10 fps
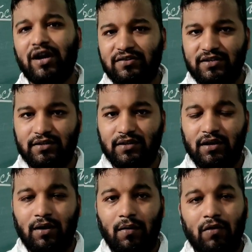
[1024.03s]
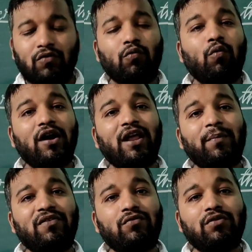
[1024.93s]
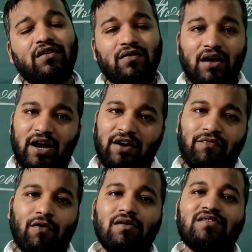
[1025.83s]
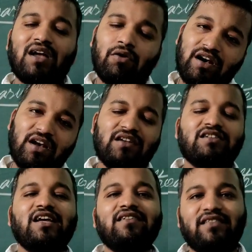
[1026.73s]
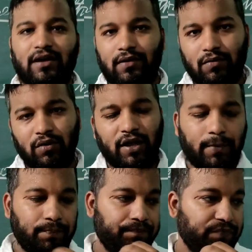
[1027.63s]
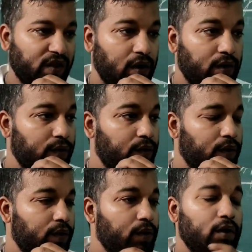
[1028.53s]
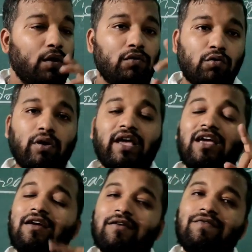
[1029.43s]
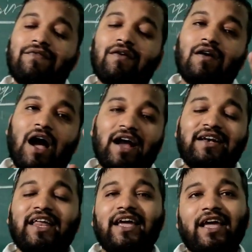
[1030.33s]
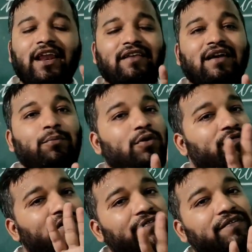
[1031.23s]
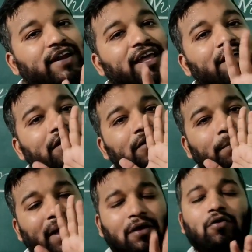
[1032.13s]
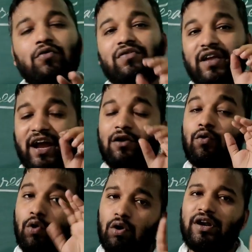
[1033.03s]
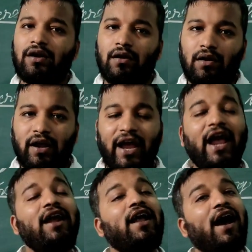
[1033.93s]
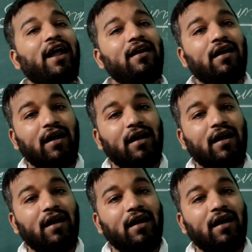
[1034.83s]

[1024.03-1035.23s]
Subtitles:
touch it. So what happens to this? It falls down and it stays there. Okay. So if I take an example, 50 mangoes get rotten and are